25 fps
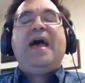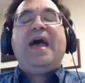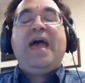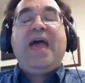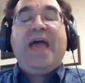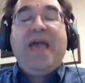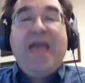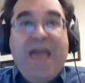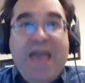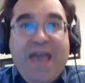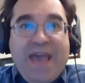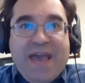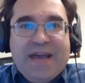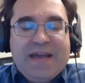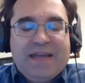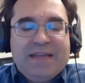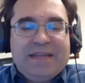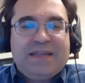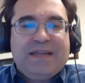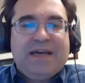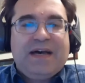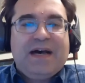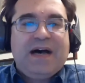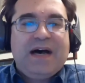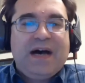
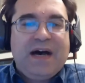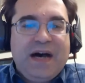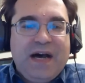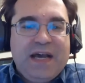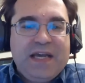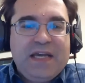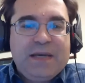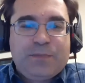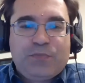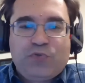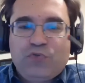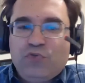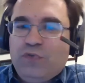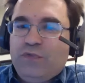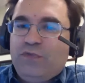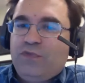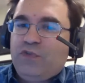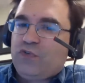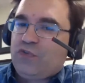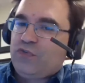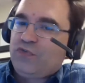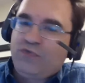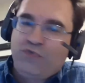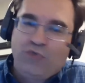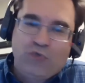and I approve
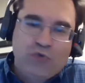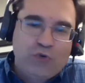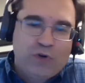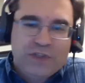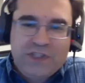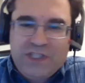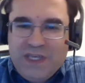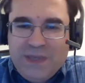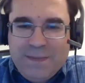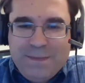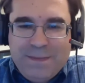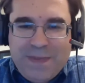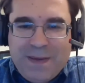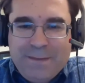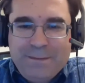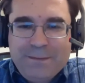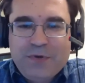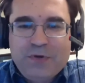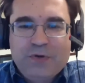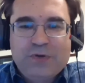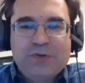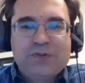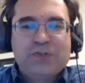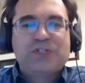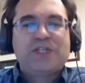your four team
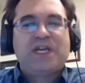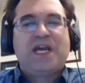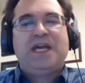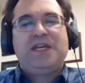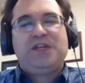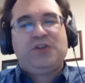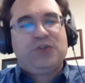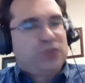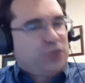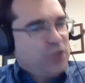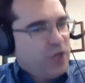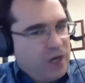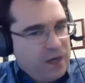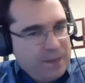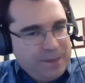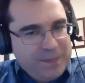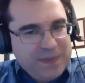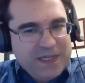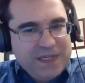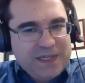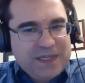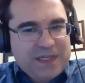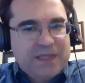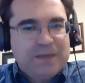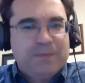members and your
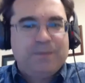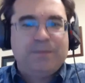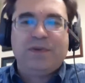topic